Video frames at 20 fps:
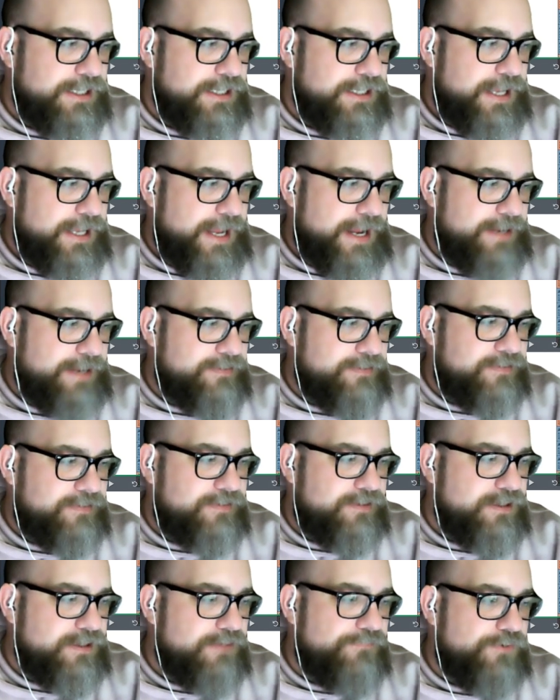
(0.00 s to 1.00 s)
and
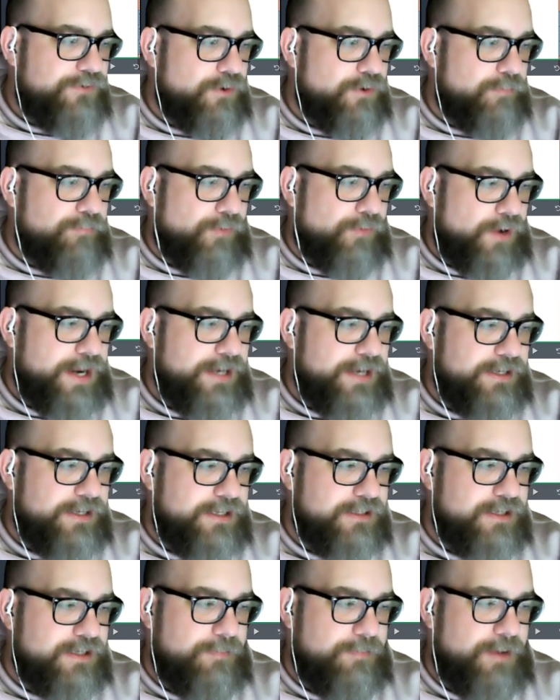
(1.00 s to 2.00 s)
see if your brain
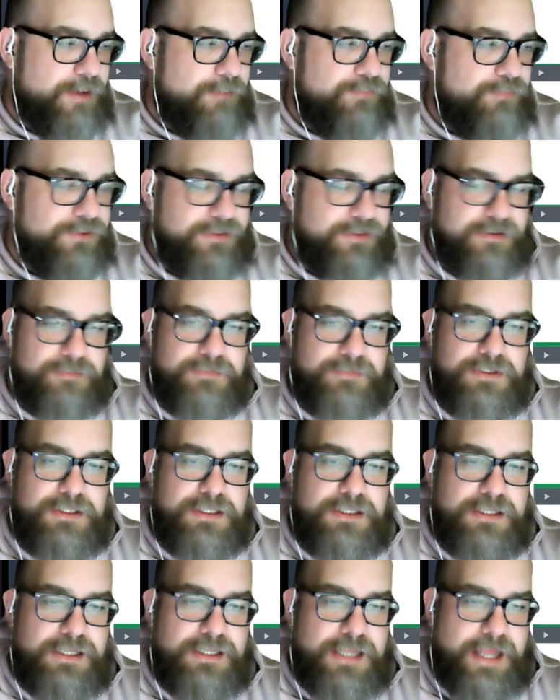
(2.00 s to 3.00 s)
can come up with them.
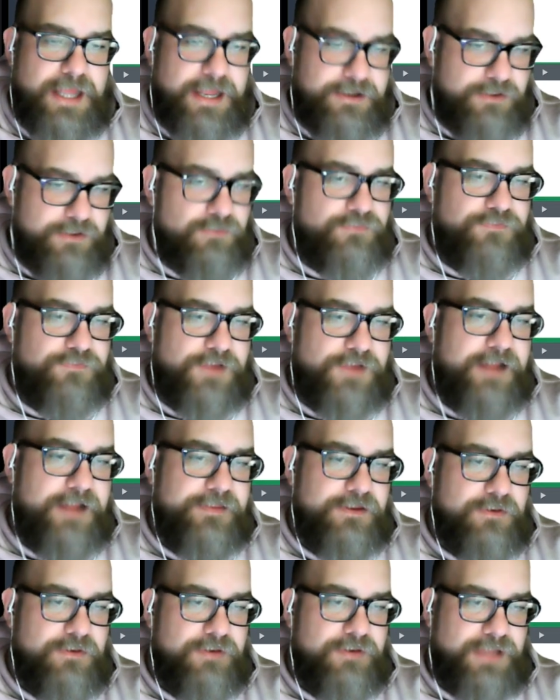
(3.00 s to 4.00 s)
and you'll find
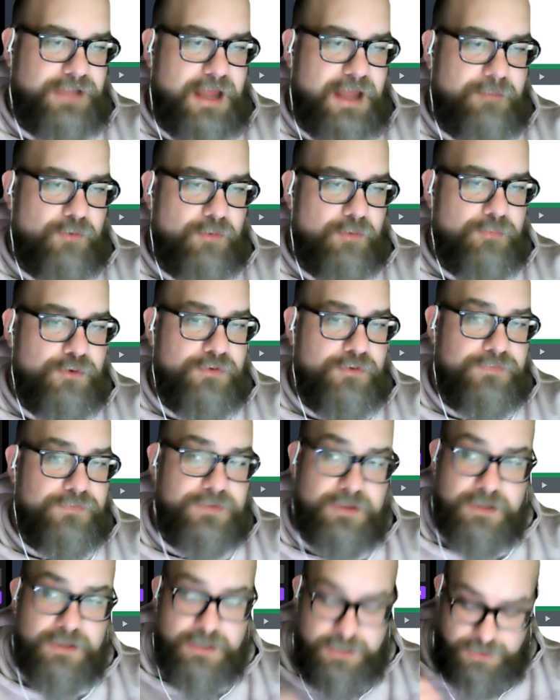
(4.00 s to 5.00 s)
that you have a lot more moves.
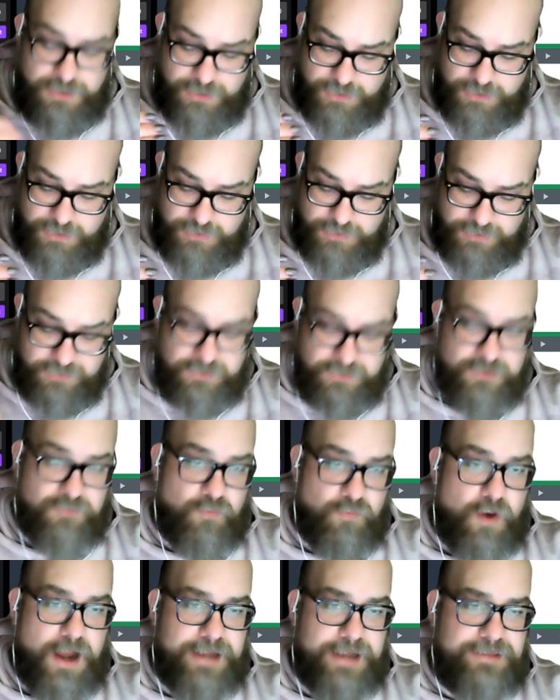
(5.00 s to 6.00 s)
This is
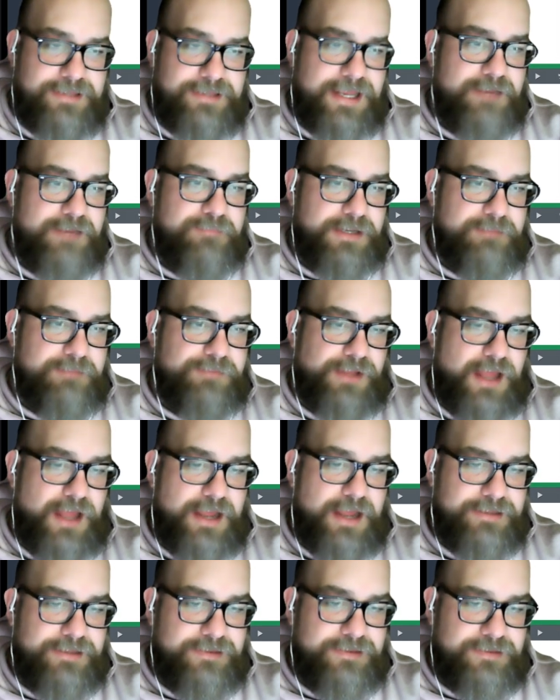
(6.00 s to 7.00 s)
why 10 big
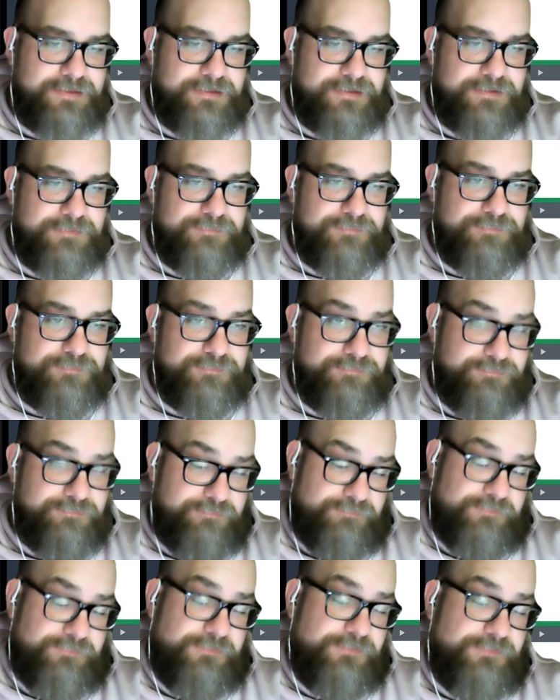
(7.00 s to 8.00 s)
blinds
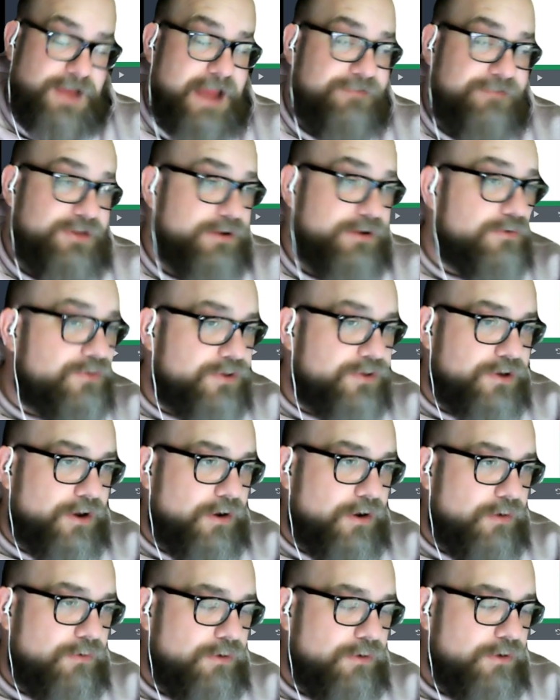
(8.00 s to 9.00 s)
5 years
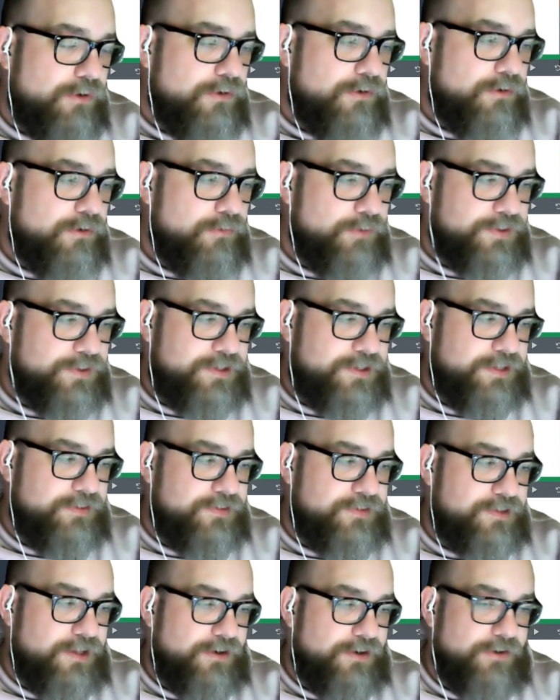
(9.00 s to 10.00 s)
ago was
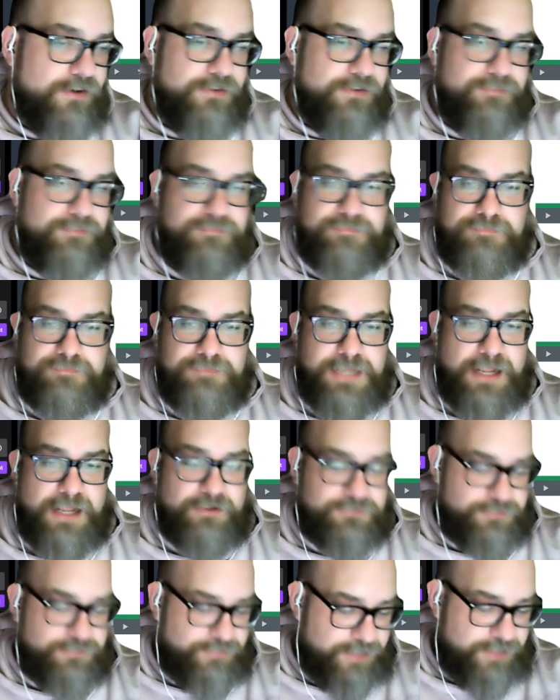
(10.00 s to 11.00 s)
considered
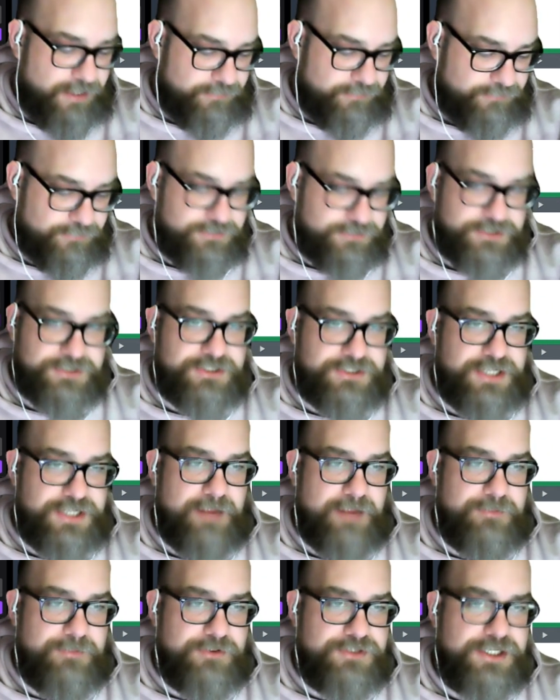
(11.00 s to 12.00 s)
helter-skelter, just
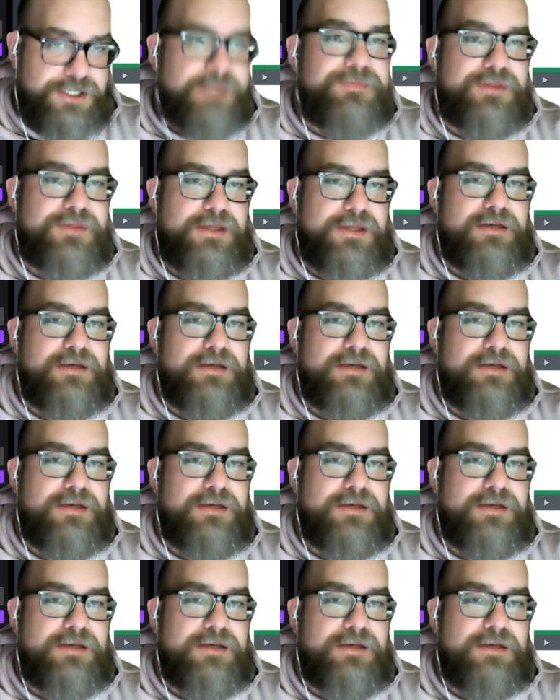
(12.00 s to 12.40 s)
jam your chips in.